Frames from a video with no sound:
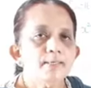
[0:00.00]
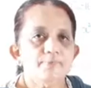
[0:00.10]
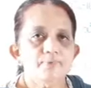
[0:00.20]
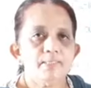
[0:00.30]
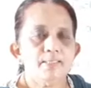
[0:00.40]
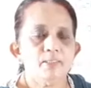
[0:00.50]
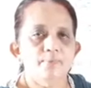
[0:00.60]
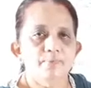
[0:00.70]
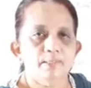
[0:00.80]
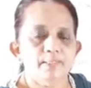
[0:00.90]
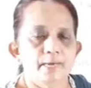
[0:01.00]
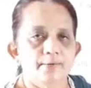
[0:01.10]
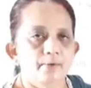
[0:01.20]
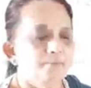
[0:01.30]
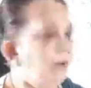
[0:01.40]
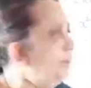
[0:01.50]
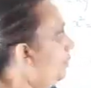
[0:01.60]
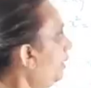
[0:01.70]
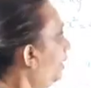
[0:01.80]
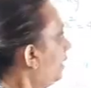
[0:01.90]
rough sketch of the standard form,
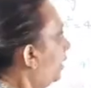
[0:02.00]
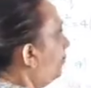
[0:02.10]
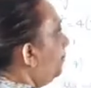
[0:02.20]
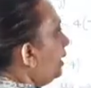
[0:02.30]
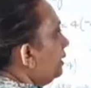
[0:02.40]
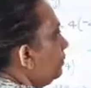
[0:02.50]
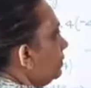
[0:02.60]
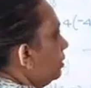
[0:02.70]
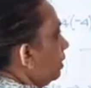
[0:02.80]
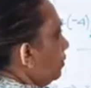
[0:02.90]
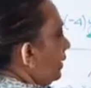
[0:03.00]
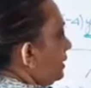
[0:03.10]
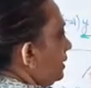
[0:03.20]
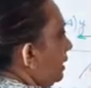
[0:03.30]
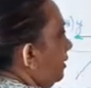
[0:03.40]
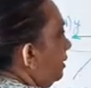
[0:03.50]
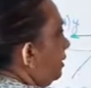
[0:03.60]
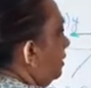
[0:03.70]
compare it with your question,